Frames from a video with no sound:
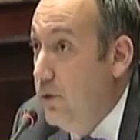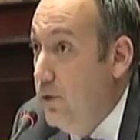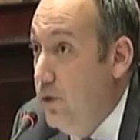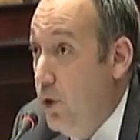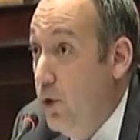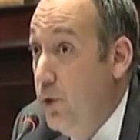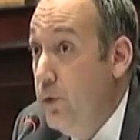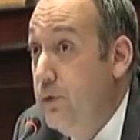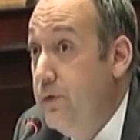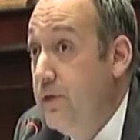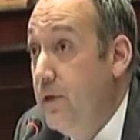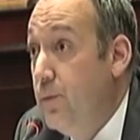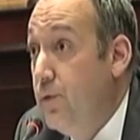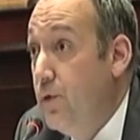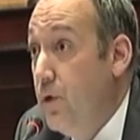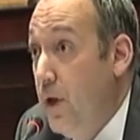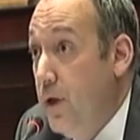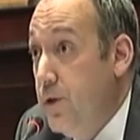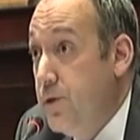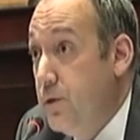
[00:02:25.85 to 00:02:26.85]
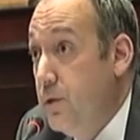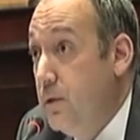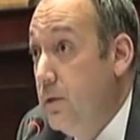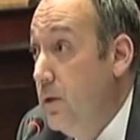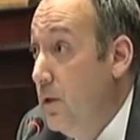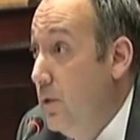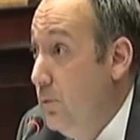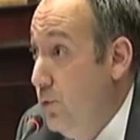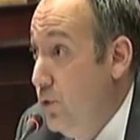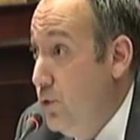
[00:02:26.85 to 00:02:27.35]
No
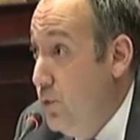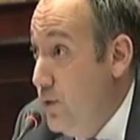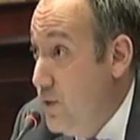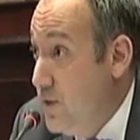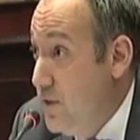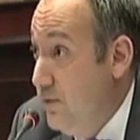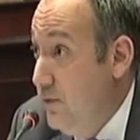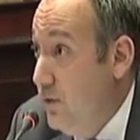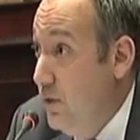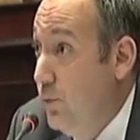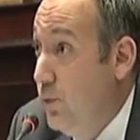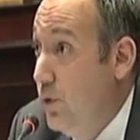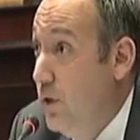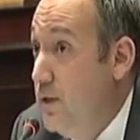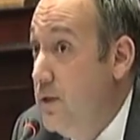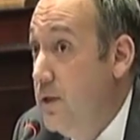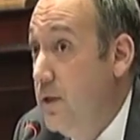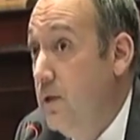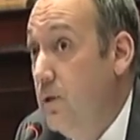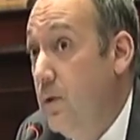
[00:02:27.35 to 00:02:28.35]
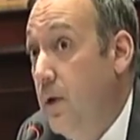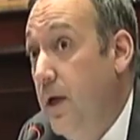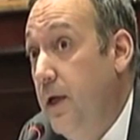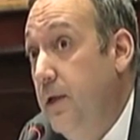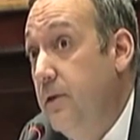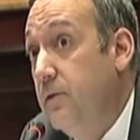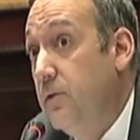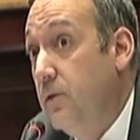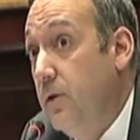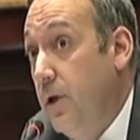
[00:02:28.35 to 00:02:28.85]
separation between civil and political
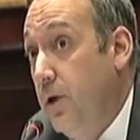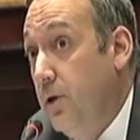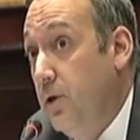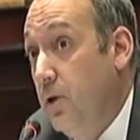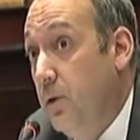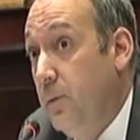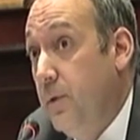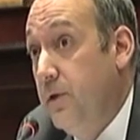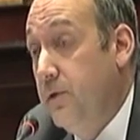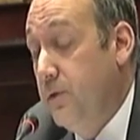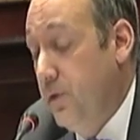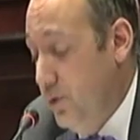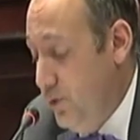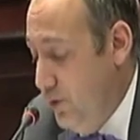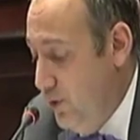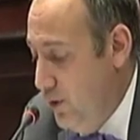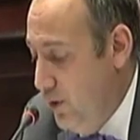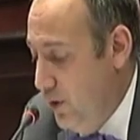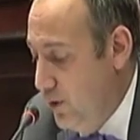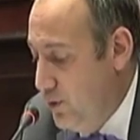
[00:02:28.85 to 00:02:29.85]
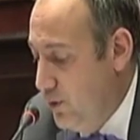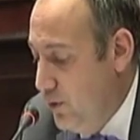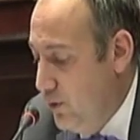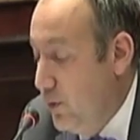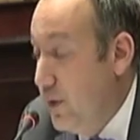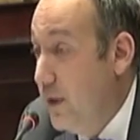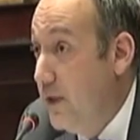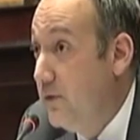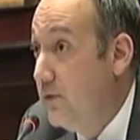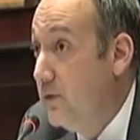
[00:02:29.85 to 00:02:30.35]
rights or economic, social, and cultural
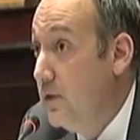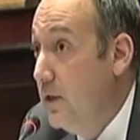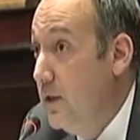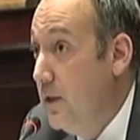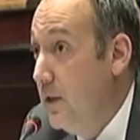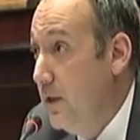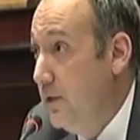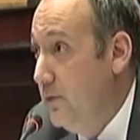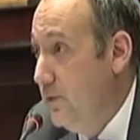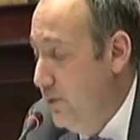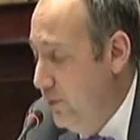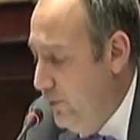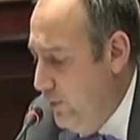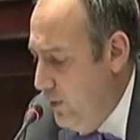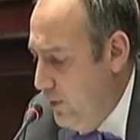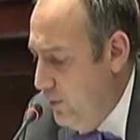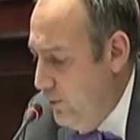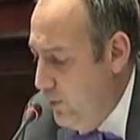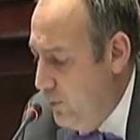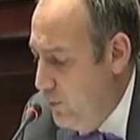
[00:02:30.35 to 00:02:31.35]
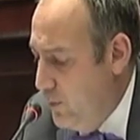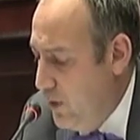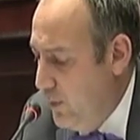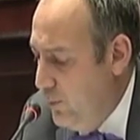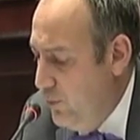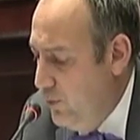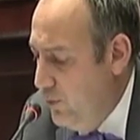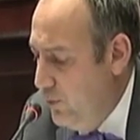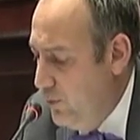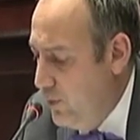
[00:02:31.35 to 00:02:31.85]
rights, as it's still
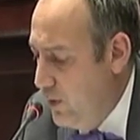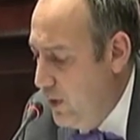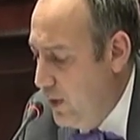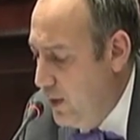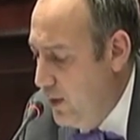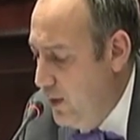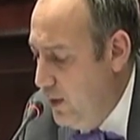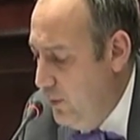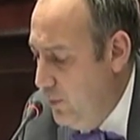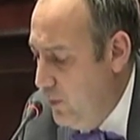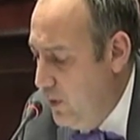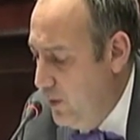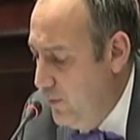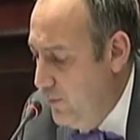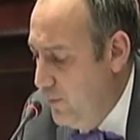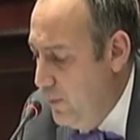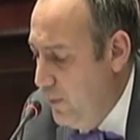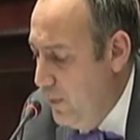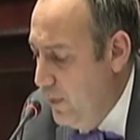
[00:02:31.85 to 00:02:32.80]
sometimes used in academia.